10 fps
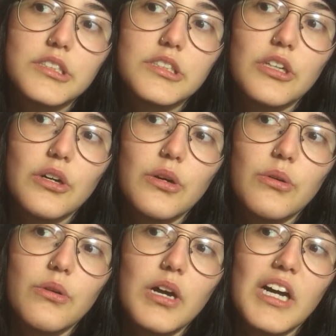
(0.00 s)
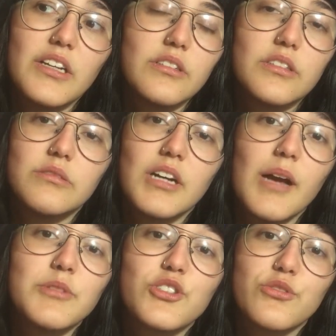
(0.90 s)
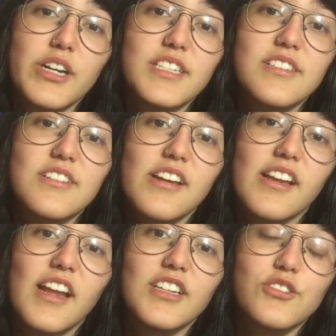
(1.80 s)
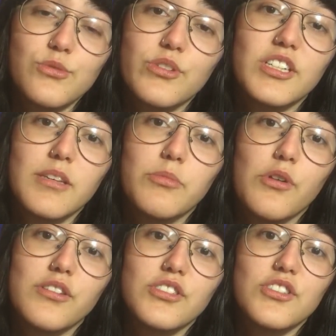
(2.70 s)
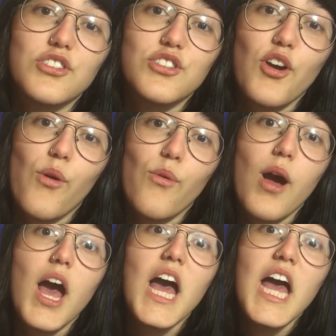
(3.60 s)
So, I don't know. I'm stressed and I just want to keep watching, so